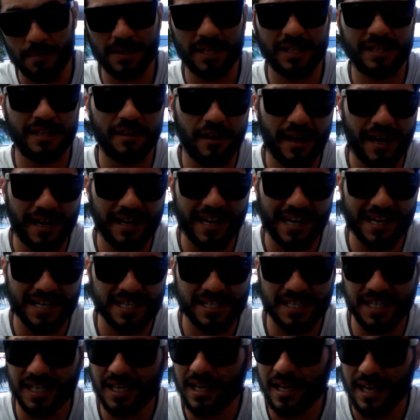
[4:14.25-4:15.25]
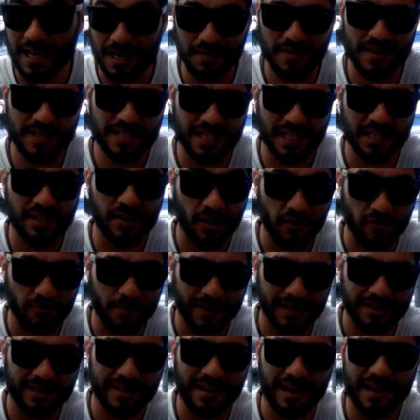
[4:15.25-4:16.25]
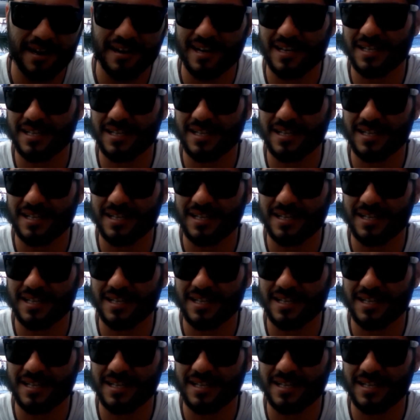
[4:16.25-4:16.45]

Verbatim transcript: Mediterranean Sea, in the center of the Mediterranean